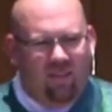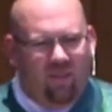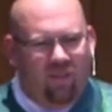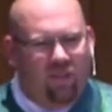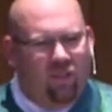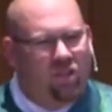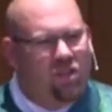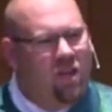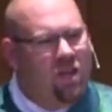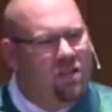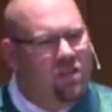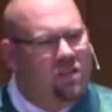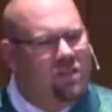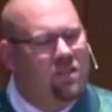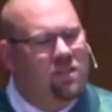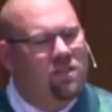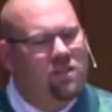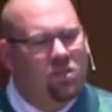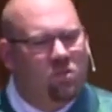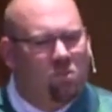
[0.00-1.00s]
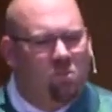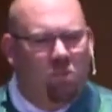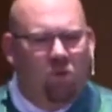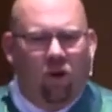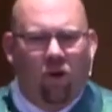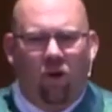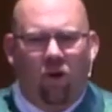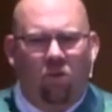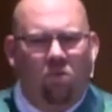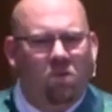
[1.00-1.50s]
The judge's
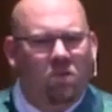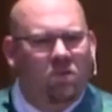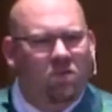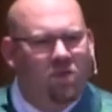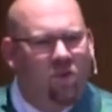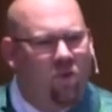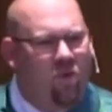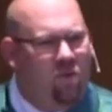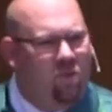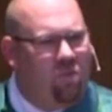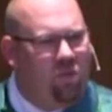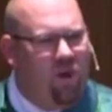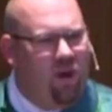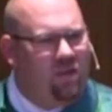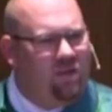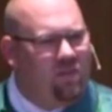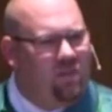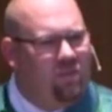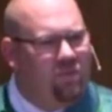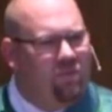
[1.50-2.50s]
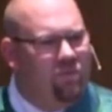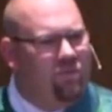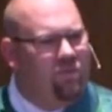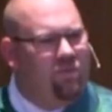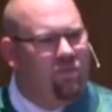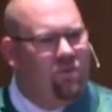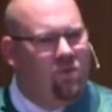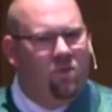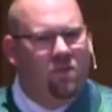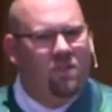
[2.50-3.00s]
smirk was so
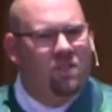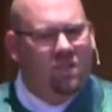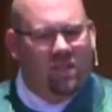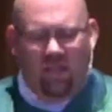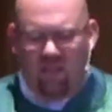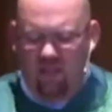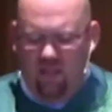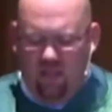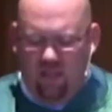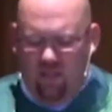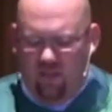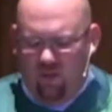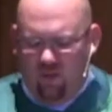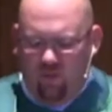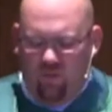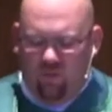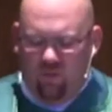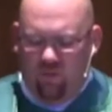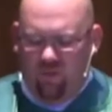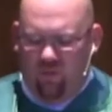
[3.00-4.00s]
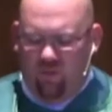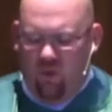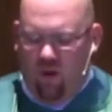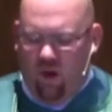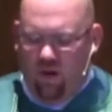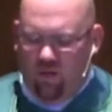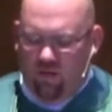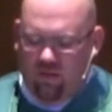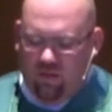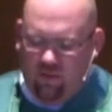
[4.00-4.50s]
impressive. You could see that he too was
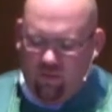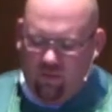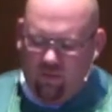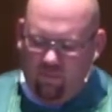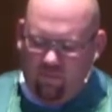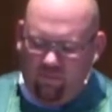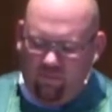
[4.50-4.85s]
impressed.